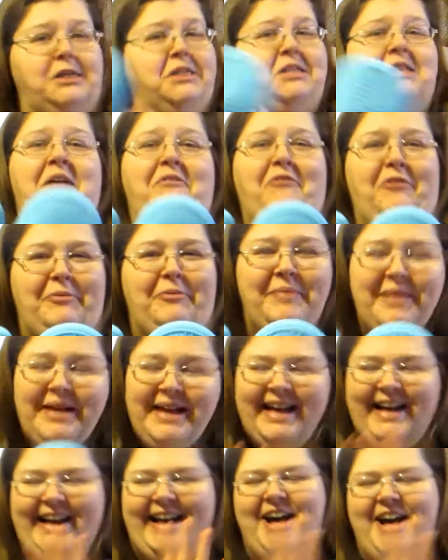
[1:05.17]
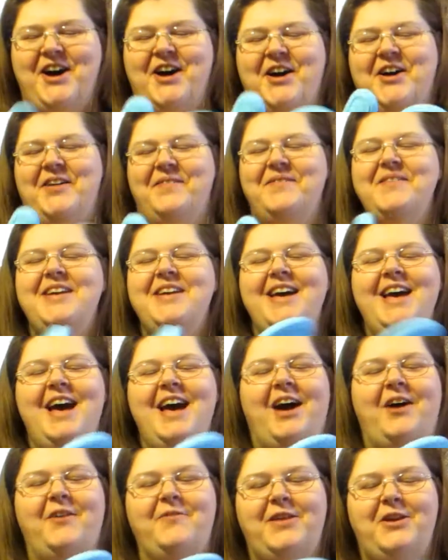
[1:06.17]
love them.
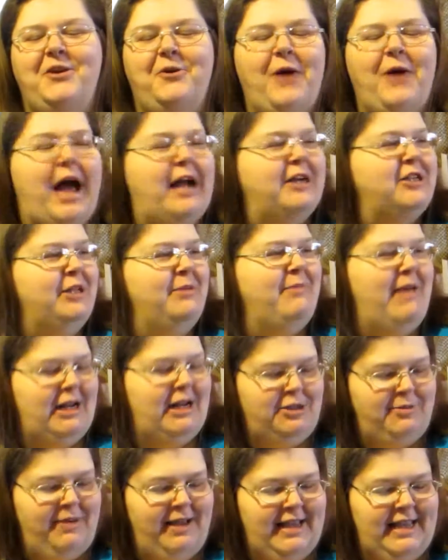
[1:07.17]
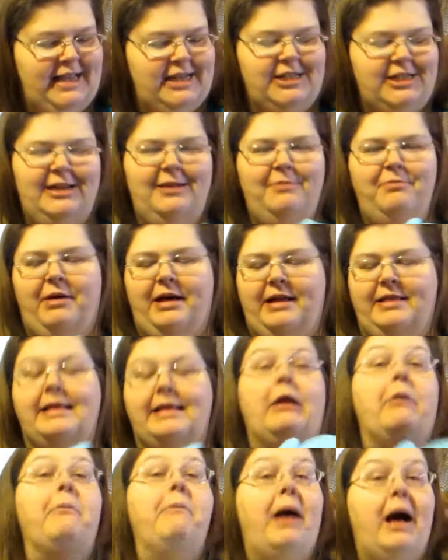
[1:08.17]
they don't actually match my kitchen, but
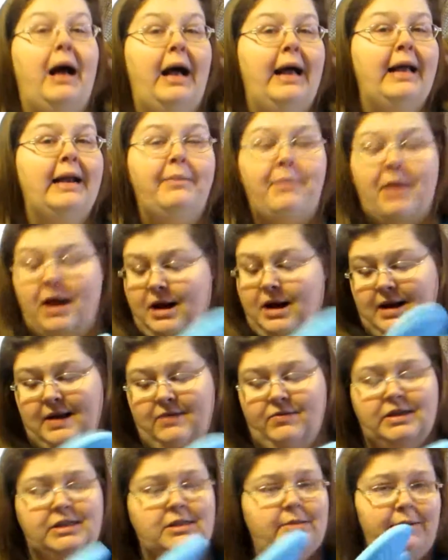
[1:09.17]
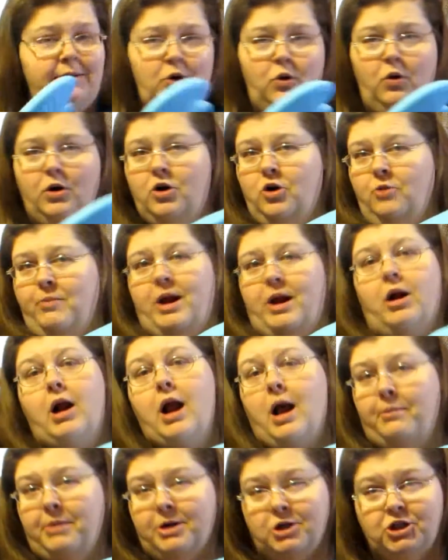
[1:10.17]
they're mine. I'm not going to give these to my daughter, no matter
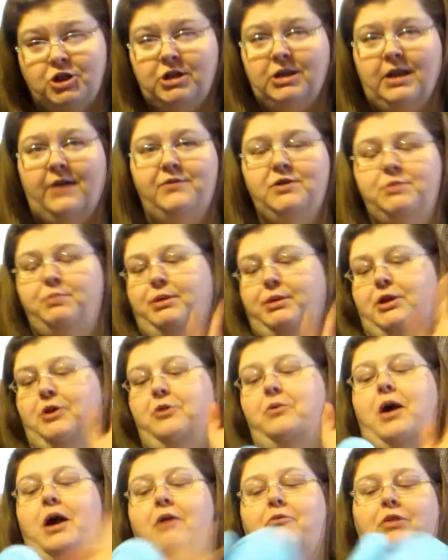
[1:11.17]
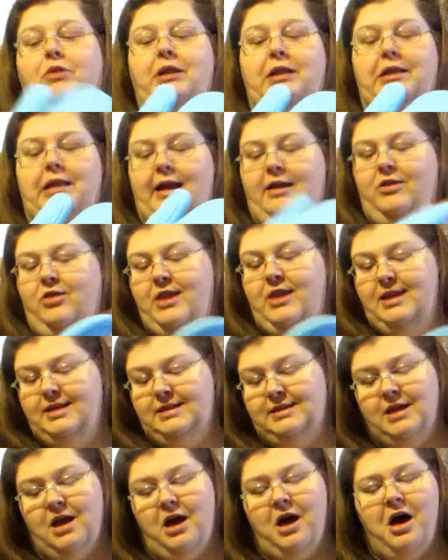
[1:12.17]
how much she loves blue. I really like
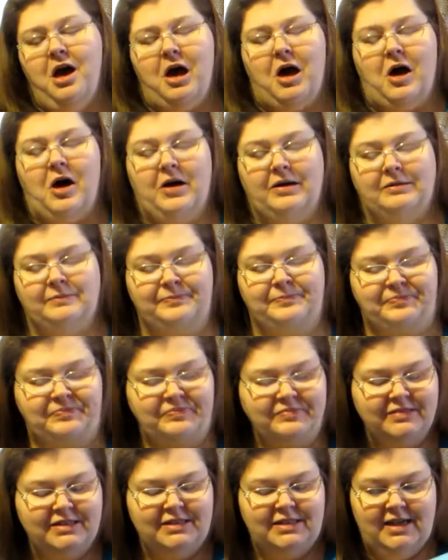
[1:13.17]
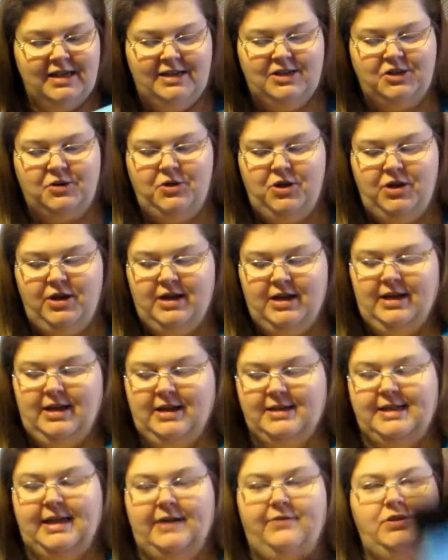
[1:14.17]
these. And so you get a
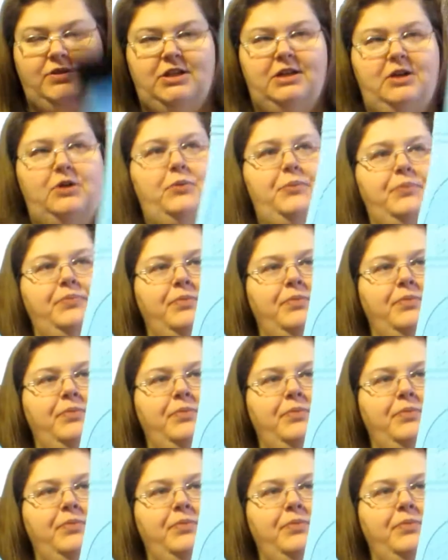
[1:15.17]
set of two.